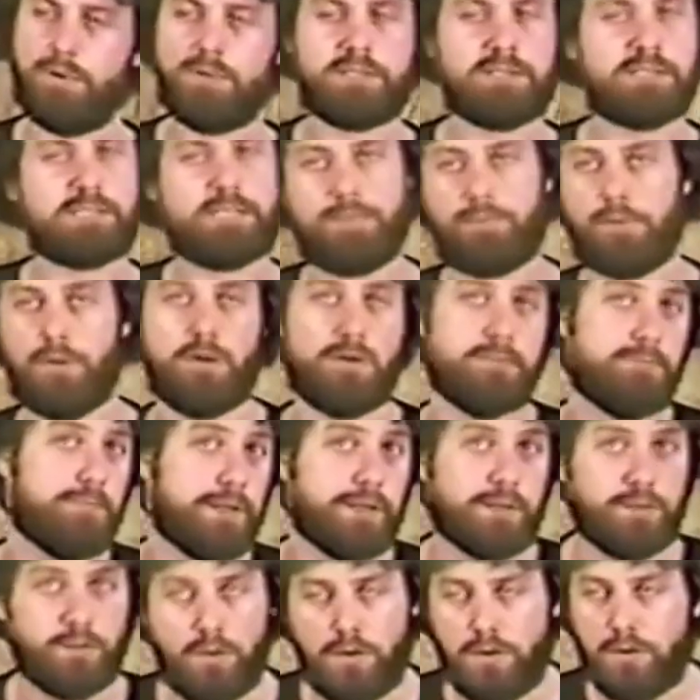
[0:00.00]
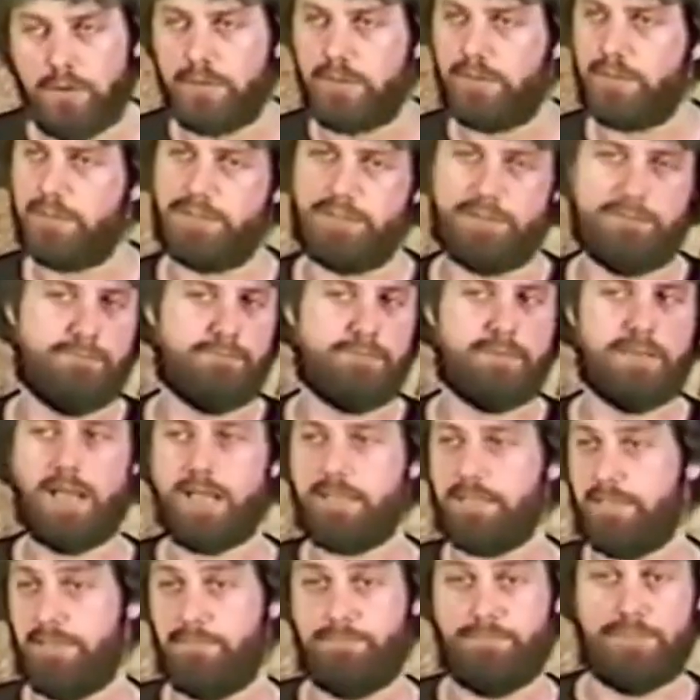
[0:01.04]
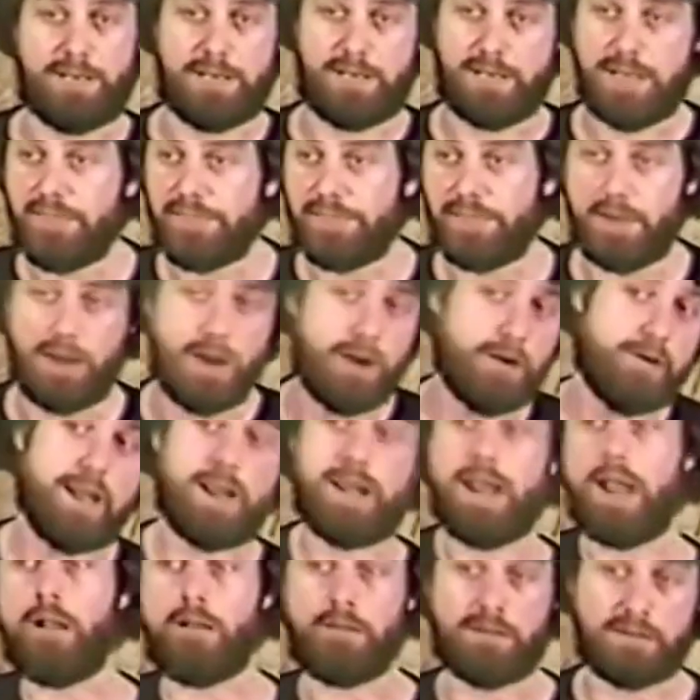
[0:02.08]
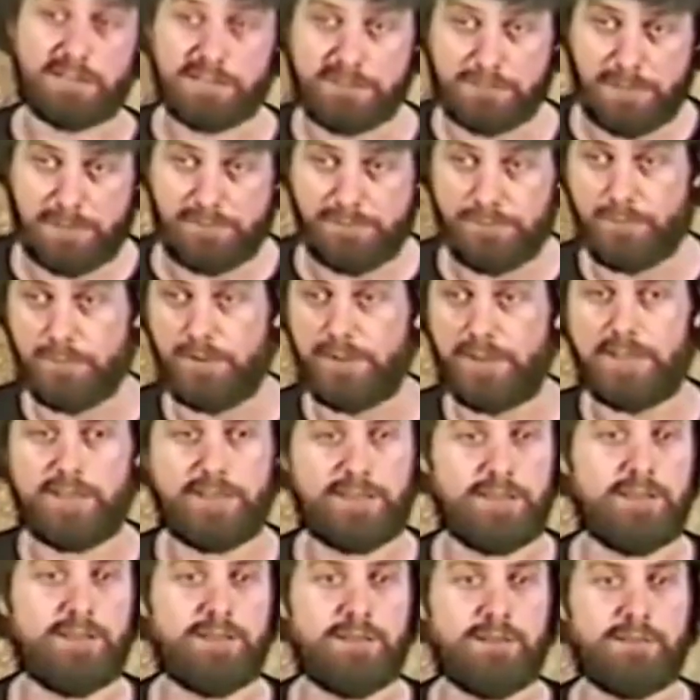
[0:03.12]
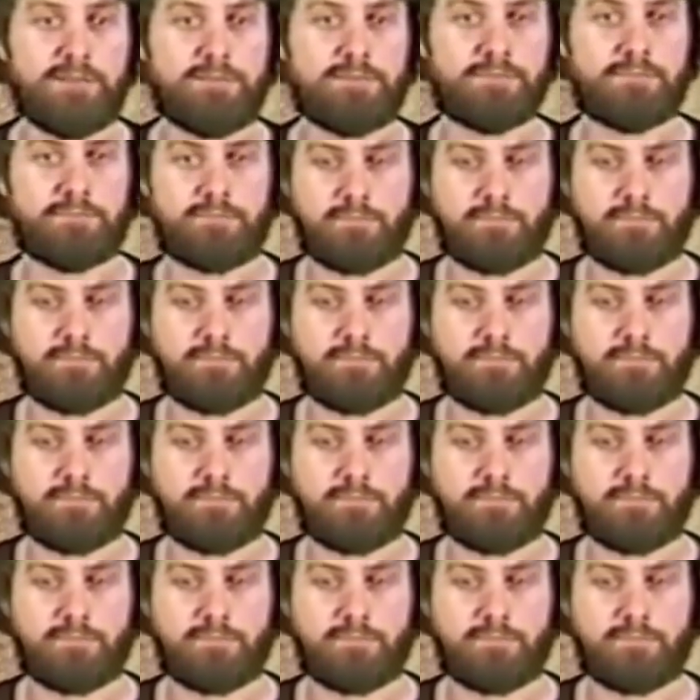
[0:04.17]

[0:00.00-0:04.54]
Moses kept going, but Lord, and said, God said, but nothing. All right, Aaron will speak for you, you know.